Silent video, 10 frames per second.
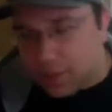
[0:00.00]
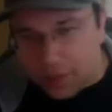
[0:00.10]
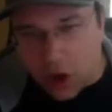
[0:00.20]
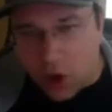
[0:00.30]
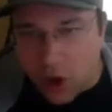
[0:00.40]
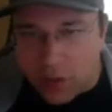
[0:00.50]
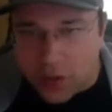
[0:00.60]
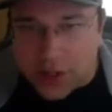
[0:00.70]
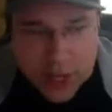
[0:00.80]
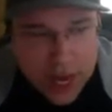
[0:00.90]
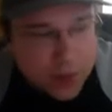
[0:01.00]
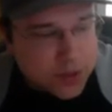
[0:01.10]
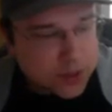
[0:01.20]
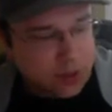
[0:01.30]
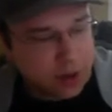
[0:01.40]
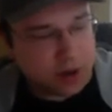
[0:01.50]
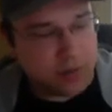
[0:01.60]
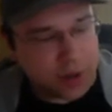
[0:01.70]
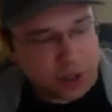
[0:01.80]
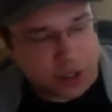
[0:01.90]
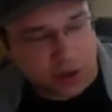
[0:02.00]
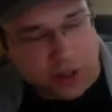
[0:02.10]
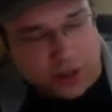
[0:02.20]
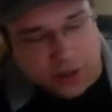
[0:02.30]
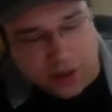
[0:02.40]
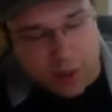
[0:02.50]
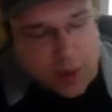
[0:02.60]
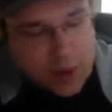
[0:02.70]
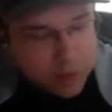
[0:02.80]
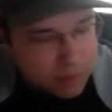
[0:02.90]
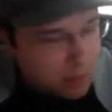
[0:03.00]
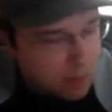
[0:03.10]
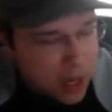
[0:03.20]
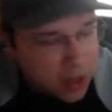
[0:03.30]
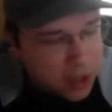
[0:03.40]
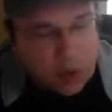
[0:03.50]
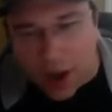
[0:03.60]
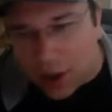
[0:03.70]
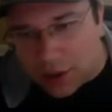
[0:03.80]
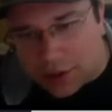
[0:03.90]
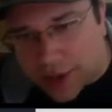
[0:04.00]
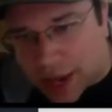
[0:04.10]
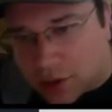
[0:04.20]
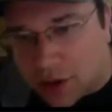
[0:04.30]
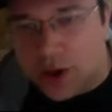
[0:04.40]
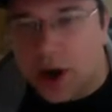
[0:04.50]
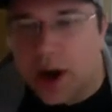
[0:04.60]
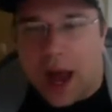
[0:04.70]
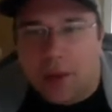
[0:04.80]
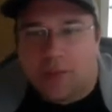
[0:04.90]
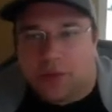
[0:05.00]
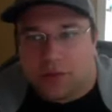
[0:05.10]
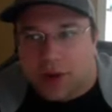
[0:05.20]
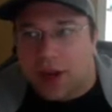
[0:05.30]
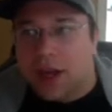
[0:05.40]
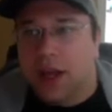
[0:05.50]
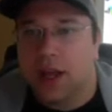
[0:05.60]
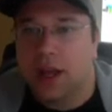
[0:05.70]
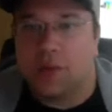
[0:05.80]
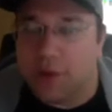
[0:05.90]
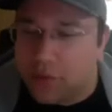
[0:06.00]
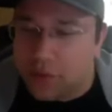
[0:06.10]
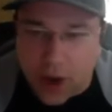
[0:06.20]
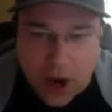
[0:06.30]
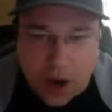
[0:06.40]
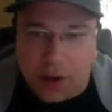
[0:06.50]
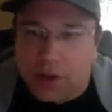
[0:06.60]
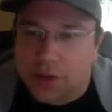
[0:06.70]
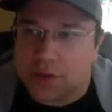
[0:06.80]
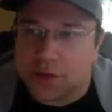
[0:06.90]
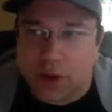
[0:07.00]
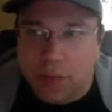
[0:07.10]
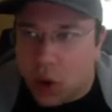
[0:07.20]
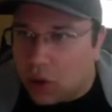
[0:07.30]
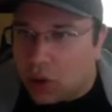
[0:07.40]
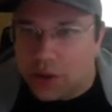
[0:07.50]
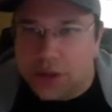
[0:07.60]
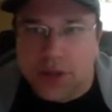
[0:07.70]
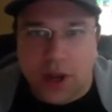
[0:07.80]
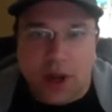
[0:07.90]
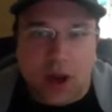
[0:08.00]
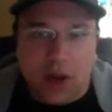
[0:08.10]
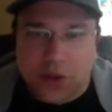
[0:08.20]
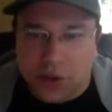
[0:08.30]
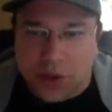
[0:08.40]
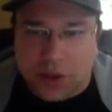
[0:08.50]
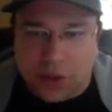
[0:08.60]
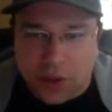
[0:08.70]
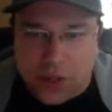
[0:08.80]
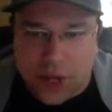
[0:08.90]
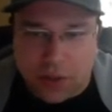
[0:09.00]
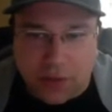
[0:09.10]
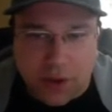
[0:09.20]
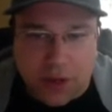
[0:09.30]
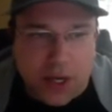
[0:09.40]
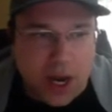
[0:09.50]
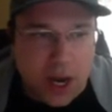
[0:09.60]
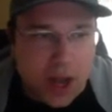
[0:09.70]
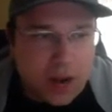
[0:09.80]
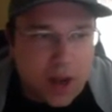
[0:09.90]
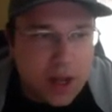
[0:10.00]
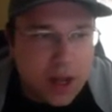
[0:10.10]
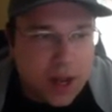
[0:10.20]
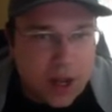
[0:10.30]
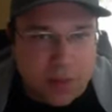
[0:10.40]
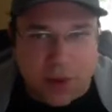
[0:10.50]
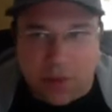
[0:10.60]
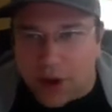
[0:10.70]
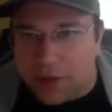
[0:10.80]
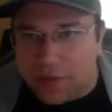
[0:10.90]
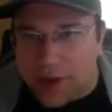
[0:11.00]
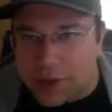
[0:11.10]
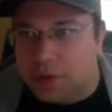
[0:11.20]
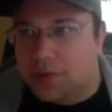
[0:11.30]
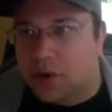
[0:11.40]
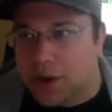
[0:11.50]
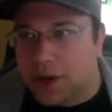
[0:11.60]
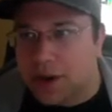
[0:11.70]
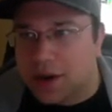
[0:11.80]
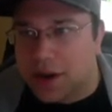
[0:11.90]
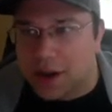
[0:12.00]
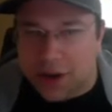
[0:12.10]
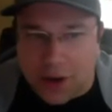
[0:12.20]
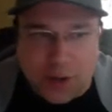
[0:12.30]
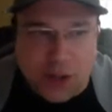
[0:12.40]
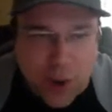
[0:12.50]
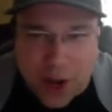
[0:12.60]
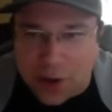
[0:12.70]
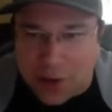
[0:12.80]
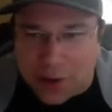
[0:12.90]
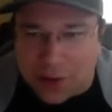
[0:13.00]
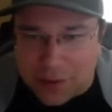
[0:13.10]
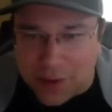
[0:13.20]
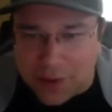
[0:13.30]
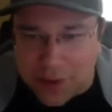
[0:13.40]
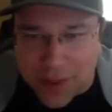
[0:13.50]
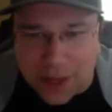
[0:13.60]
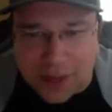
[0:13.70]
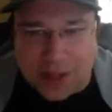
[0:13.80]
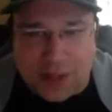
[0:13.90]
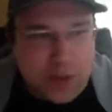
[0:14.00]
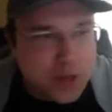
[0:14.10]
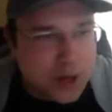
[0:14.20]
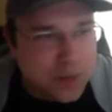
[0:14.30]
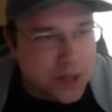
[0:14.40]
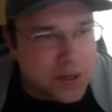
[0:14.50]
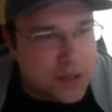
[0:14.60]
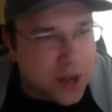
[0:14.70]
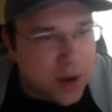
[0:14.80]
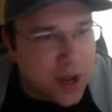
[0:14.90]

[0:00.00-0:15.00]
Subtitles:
go over to the app store of your choice, type in BetQL, download our app for free. We have free articles, free polls, all sorts of cool stuff for you to check out if you're on the fence before we can sway you to make that subscription. So